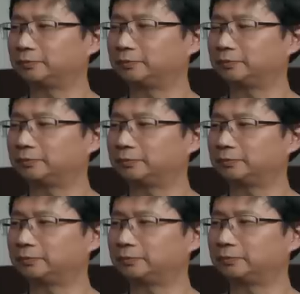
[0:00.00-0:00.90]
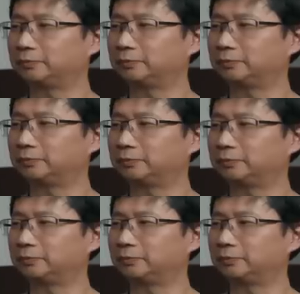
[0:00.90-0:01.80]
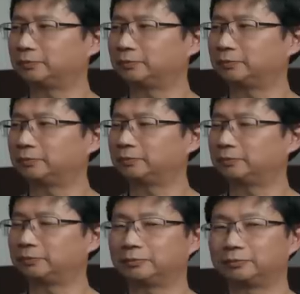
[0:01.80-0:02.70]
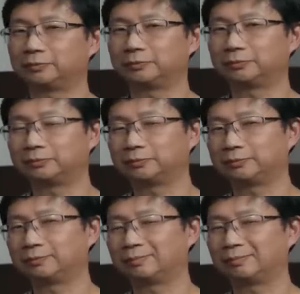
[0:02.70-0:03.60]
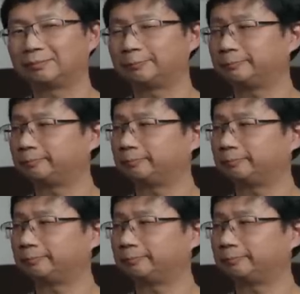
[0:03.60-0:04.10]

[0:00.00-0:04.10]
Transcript: [no speech]